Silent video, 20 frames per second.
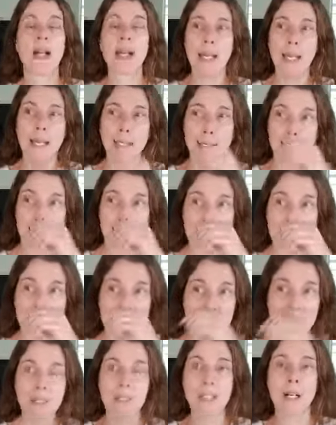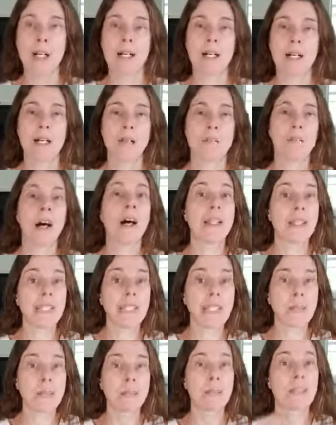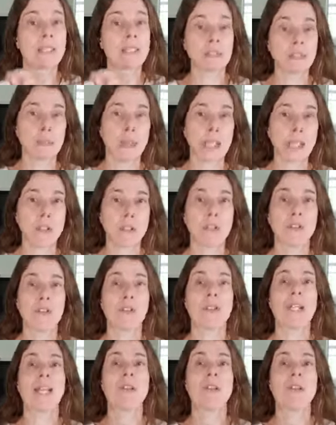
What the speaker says: And in the on the keyboard is a little microphone.